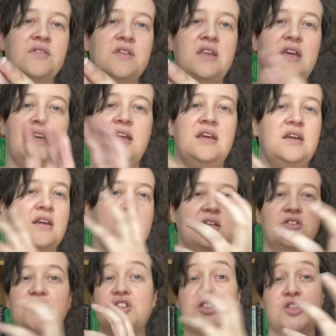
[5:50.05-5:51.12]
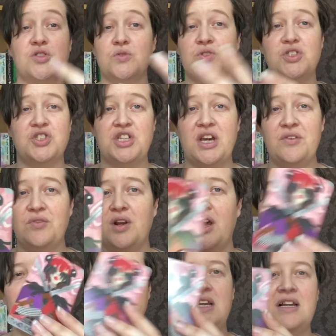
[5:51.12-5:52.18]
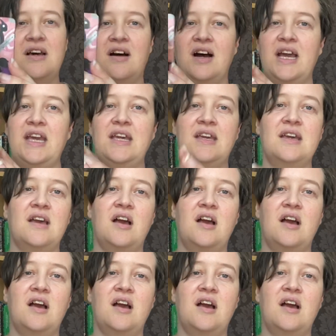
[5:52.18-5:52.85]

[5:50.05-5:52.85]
just the swords in general. I really like.